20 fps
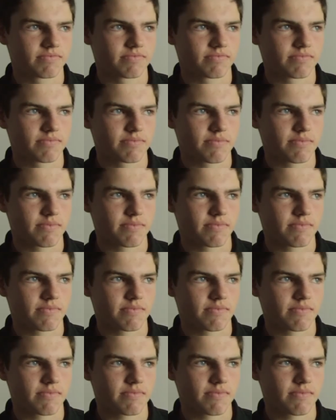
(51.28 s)

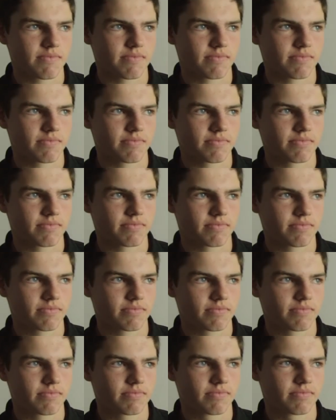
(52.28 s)

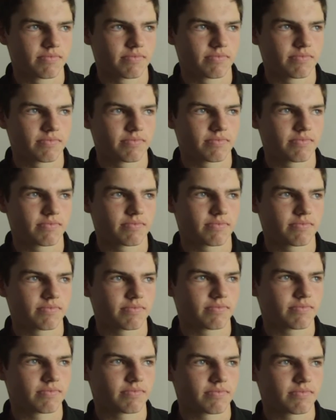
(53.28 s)

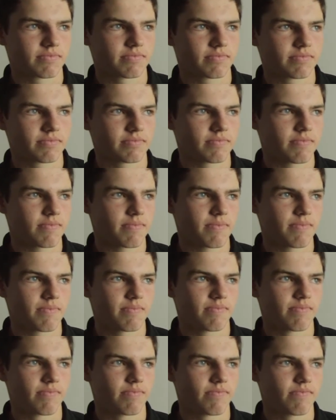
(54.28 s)

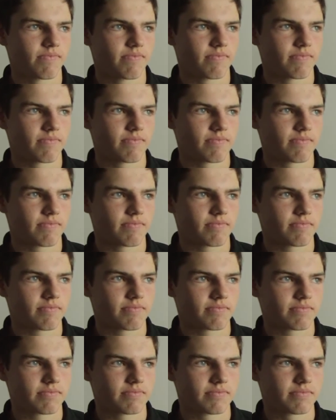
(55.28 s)

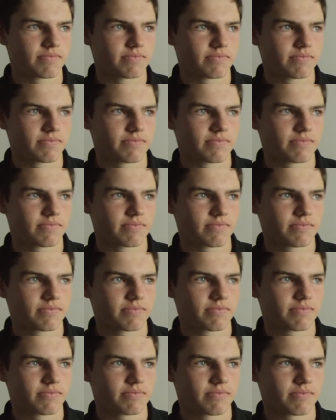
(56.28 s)

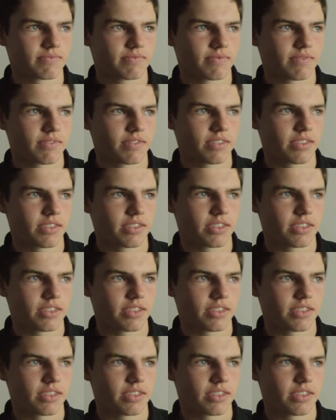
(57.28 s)
(not speaking)